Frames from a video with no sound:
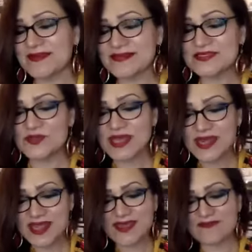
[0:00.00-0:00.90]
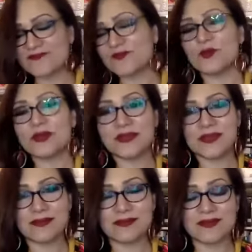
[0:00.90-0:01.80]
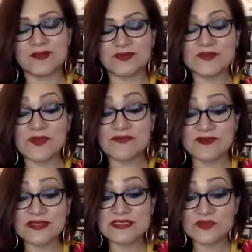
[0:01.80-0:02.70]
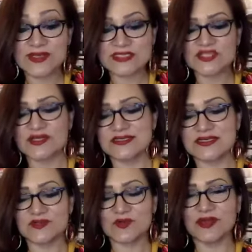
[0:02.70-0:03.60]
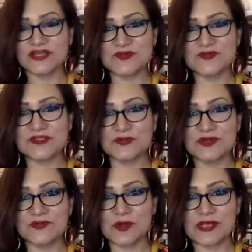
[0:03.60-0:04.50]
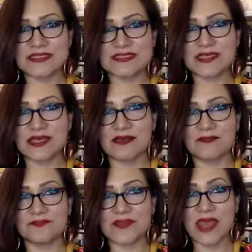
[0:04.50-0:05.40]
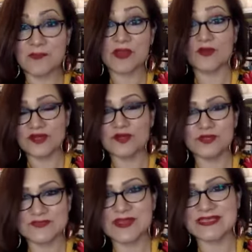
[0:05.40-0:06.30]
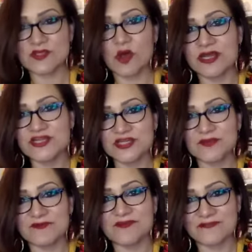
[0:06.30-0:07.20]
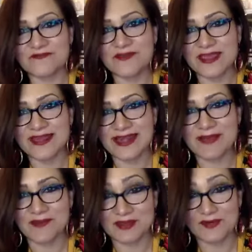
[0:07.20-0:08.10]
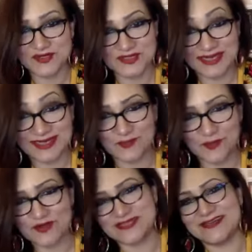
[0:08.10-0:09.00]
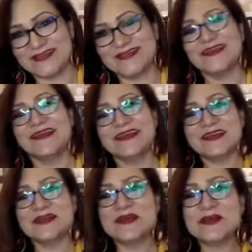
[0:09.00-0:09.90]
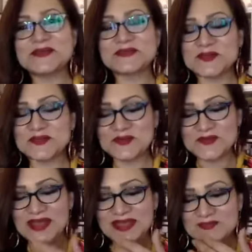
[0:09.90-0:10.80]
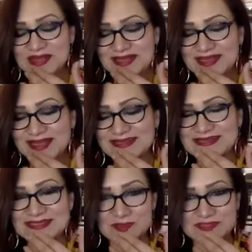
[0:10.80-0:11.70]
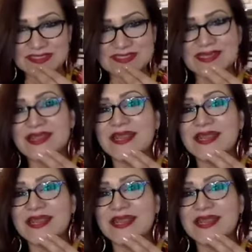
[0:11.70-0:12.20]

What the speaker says: so that I have fewer, you know. So my first question as a scholarship student was, am I going to lose my scholarship if I fail, and am I going to get deported? So my guidance counselor said,